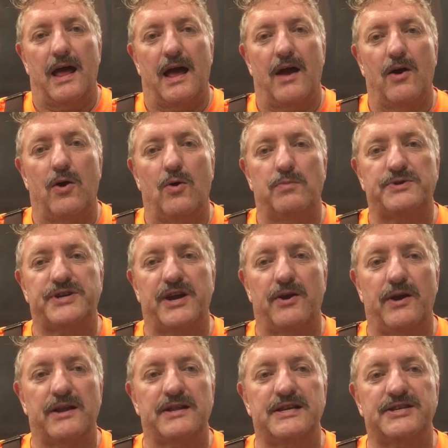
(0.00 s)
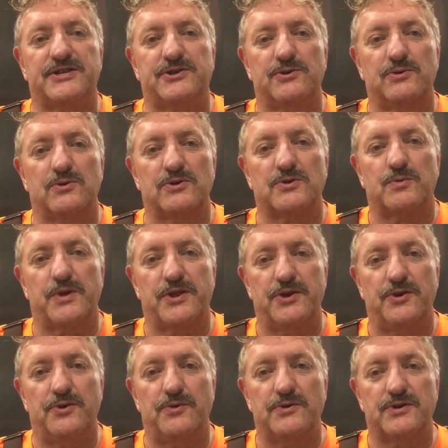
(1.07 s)
I hope sharing these tools with
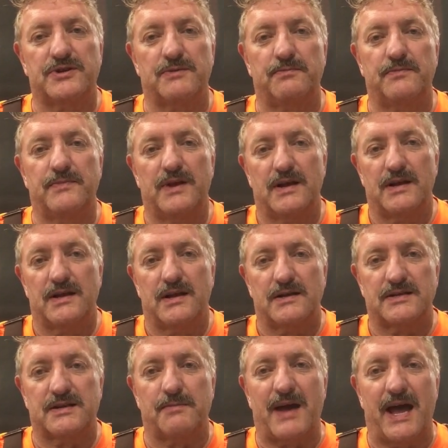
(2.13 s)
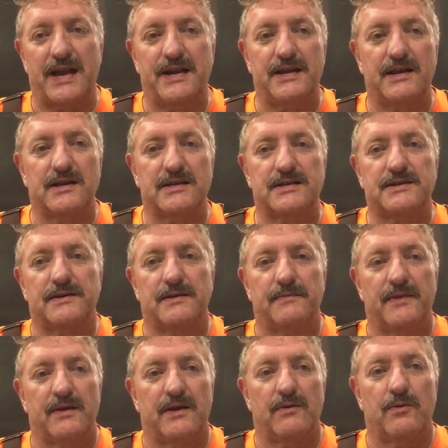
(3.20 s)
you, some ideas,
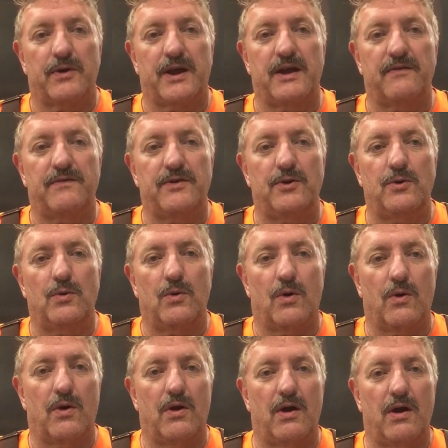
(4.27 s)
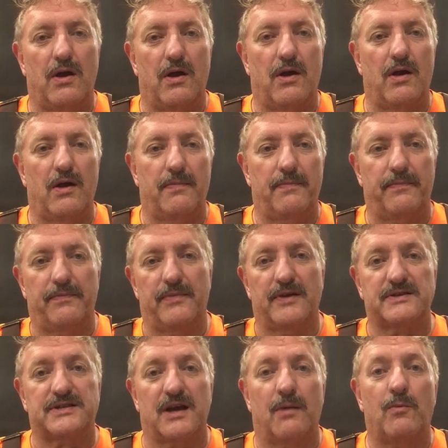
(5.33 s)
will give you or
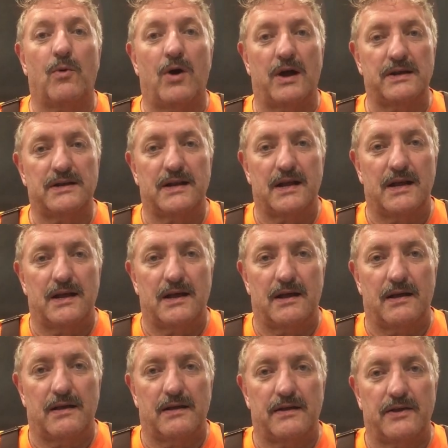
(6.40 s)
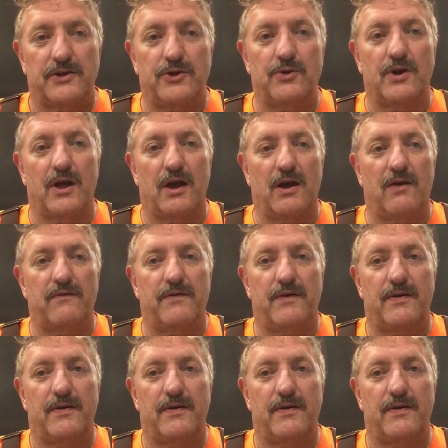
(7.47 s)
someone you love